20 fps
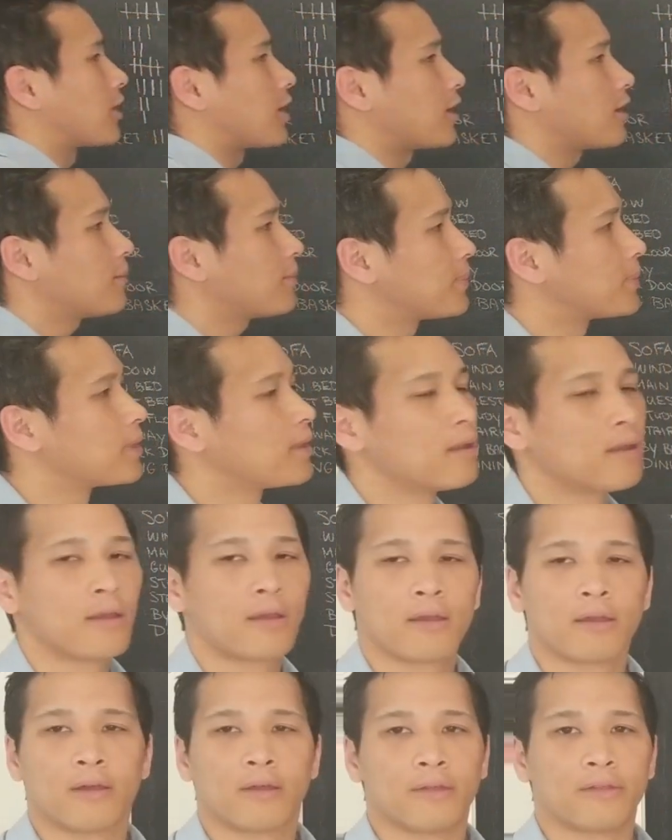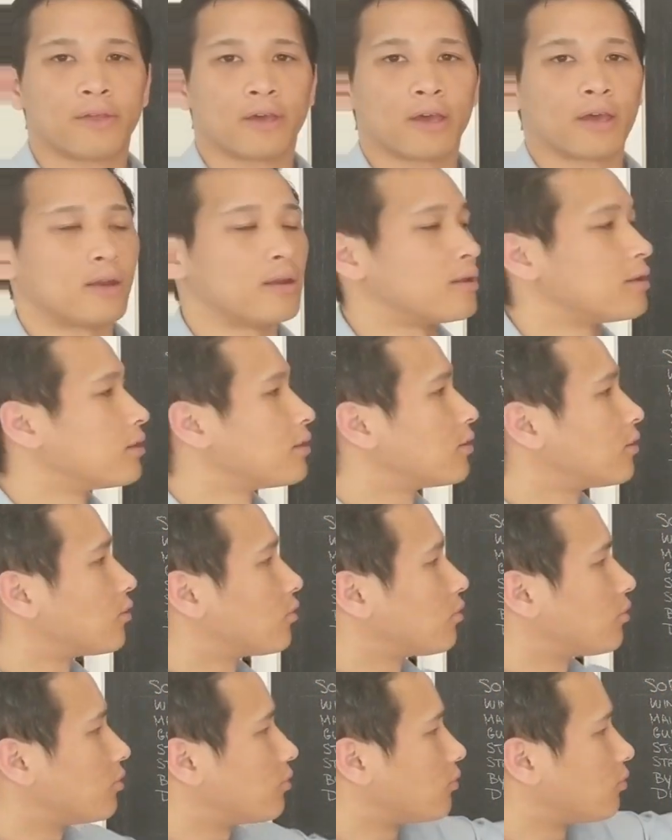Okay? Then,
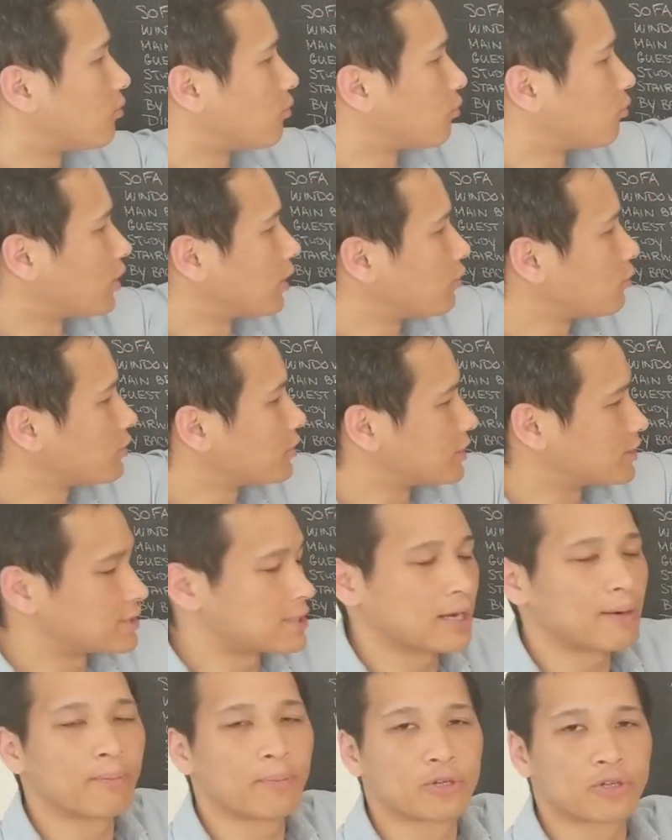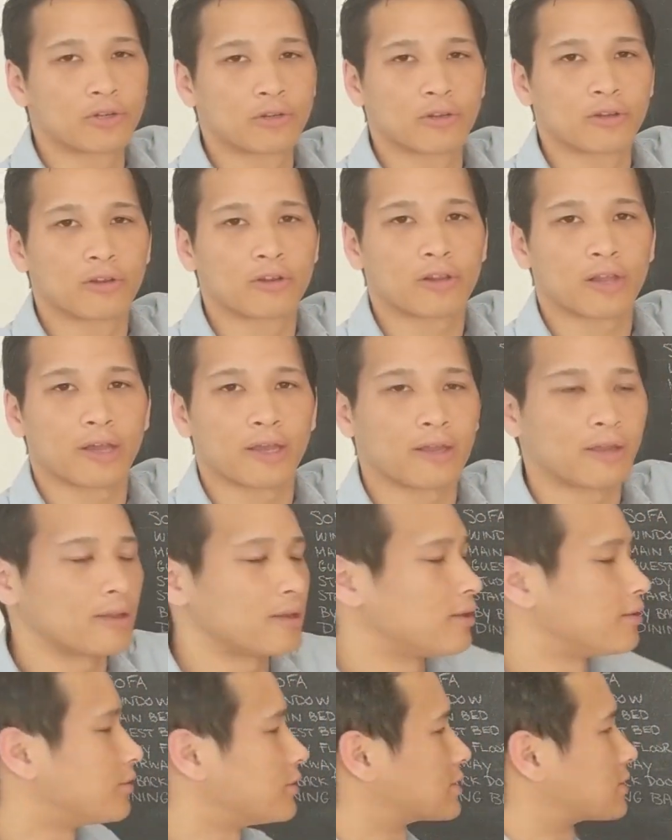what would the temperature look
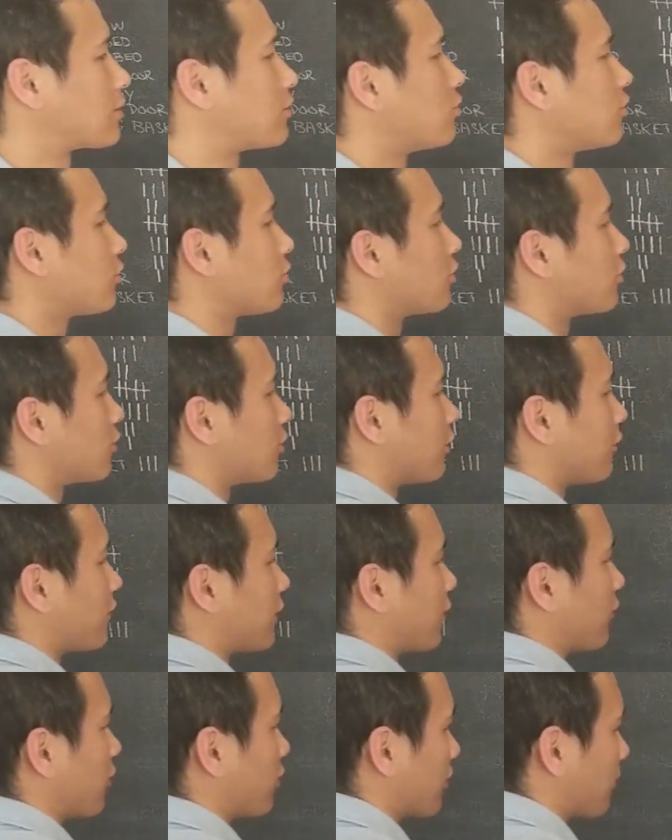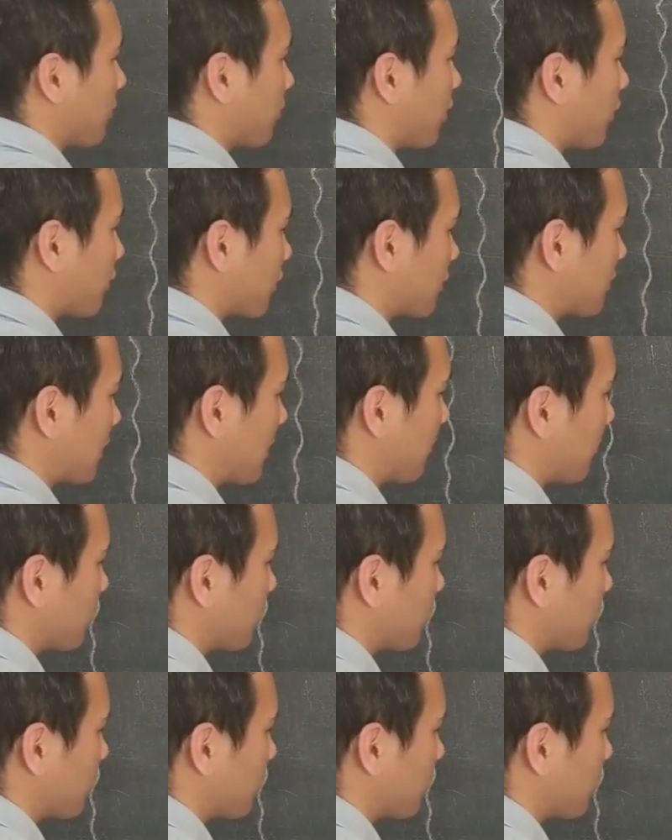like in this cooler if I were to plot the